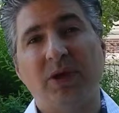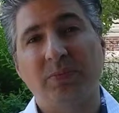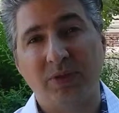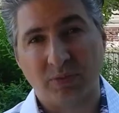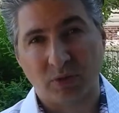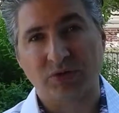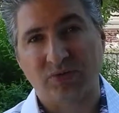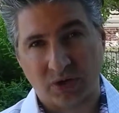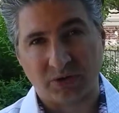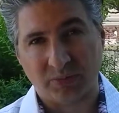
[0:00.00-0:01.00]
be the most
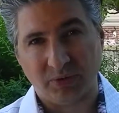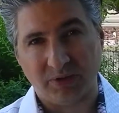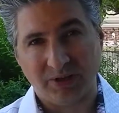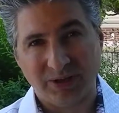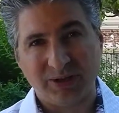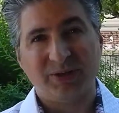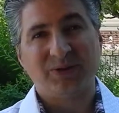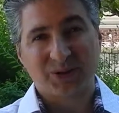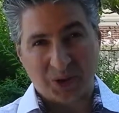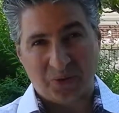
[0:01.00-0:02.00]
vulnerable.
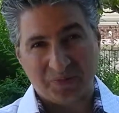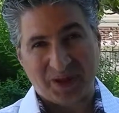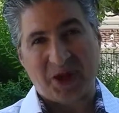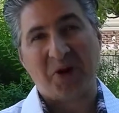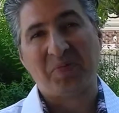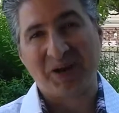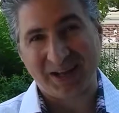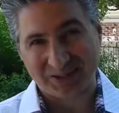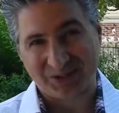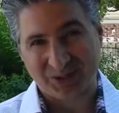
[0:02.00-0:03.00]
So I hope I
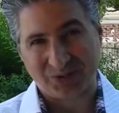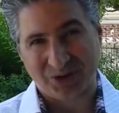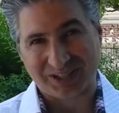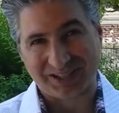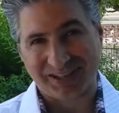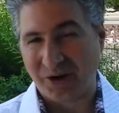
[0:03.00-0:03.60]
answered this question.